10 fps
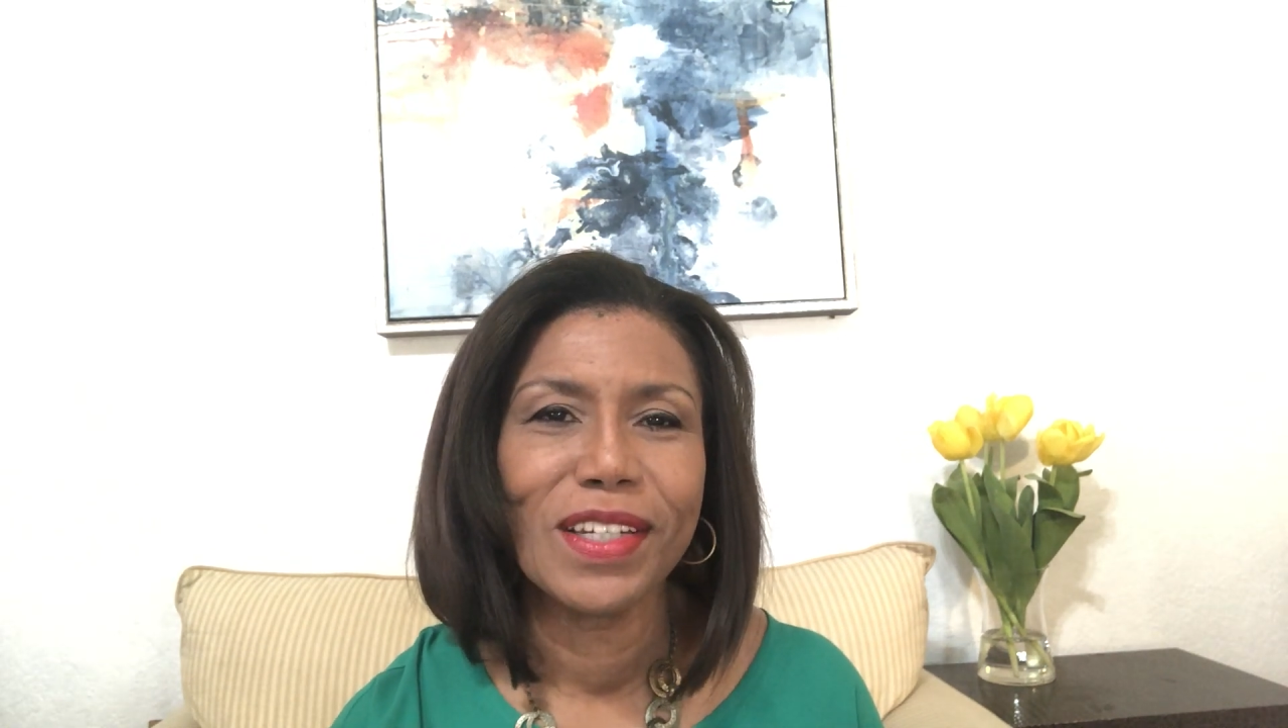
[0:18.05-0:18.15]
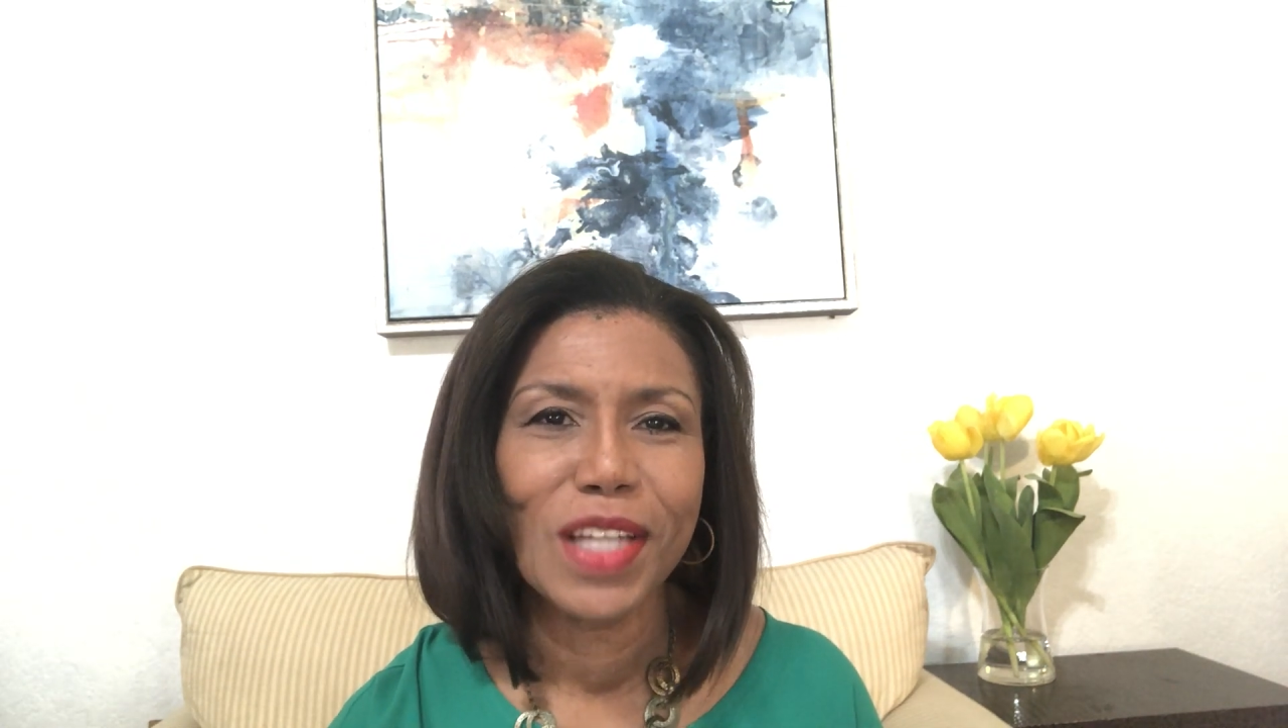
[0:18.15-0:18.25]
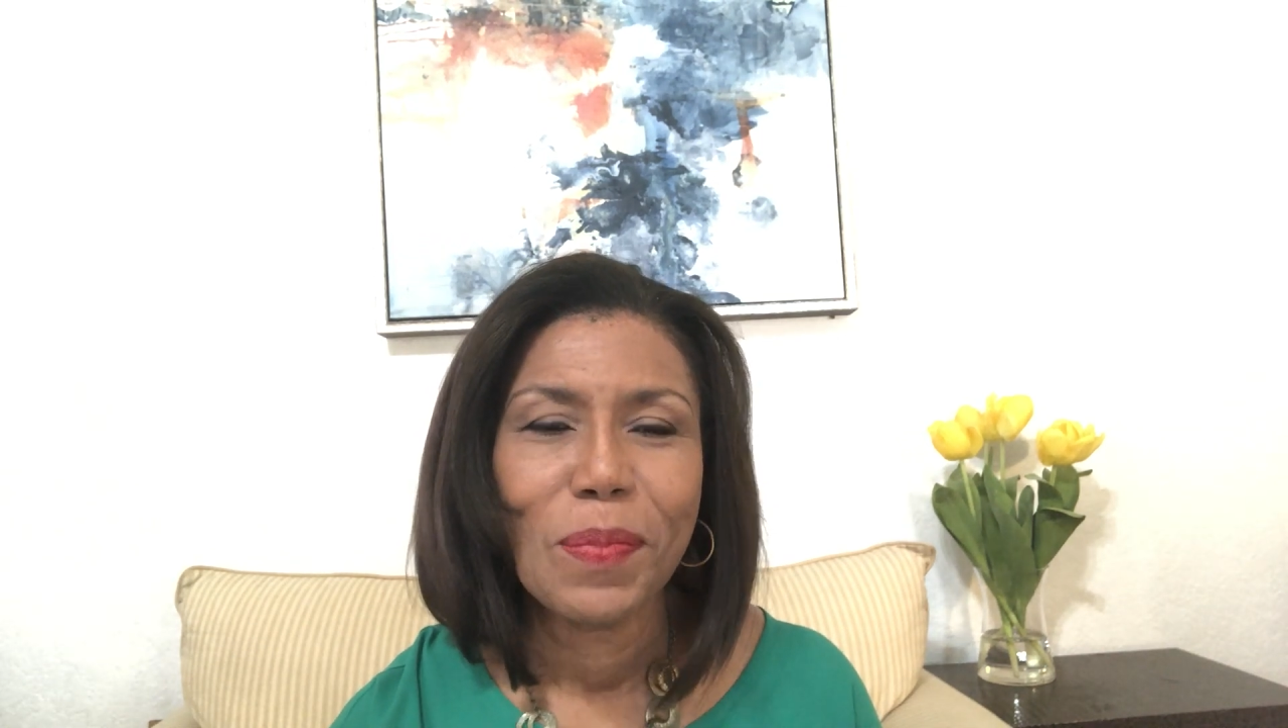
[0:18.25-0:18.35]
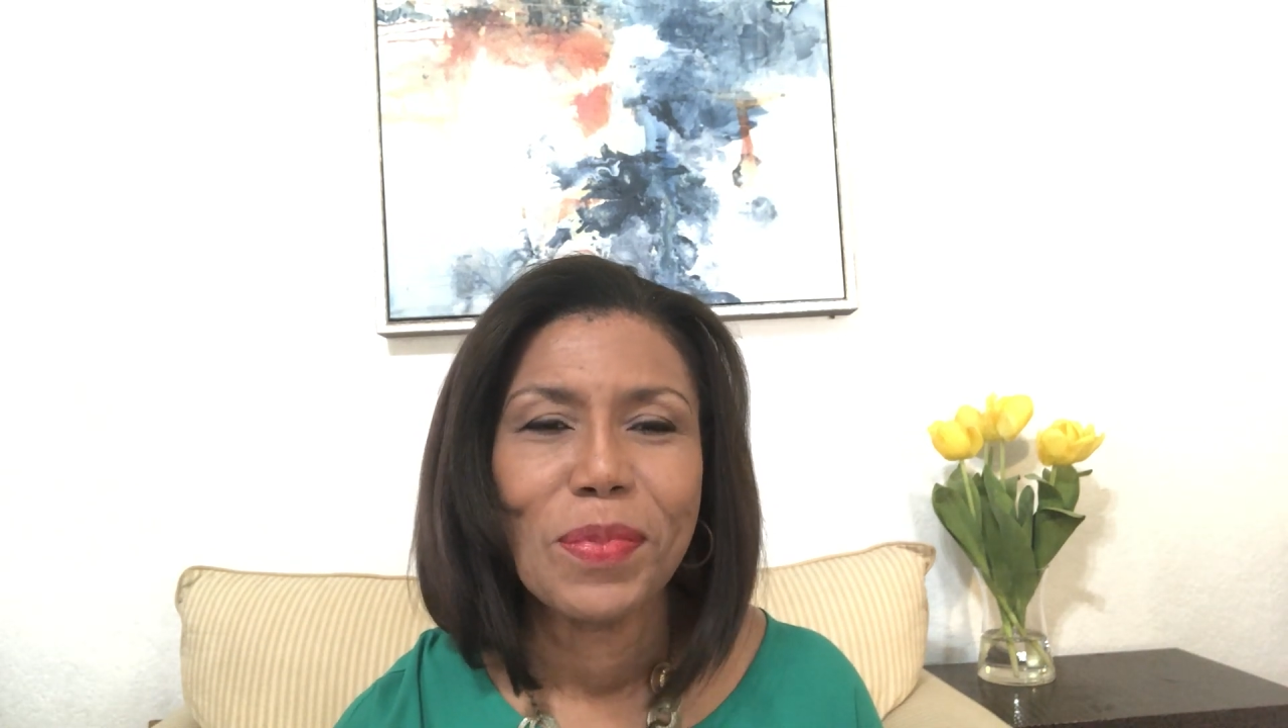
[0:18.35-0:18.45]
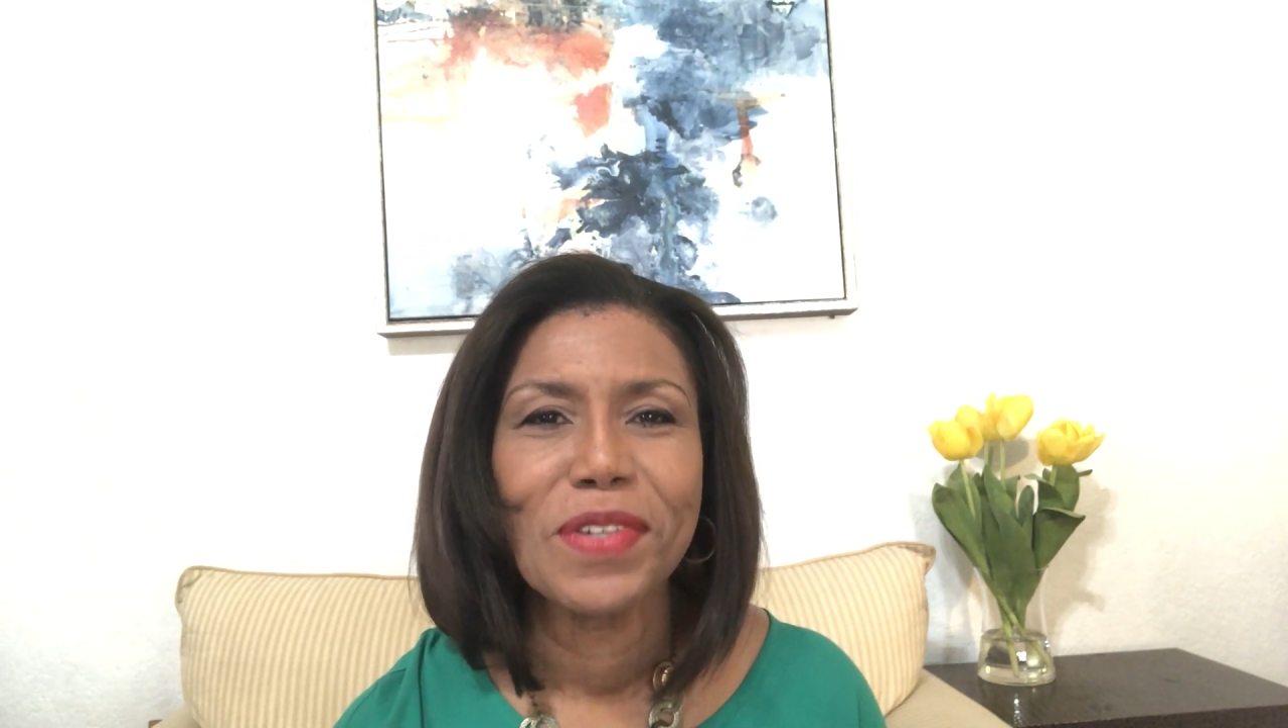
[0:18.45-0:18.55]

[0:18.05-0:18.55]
a number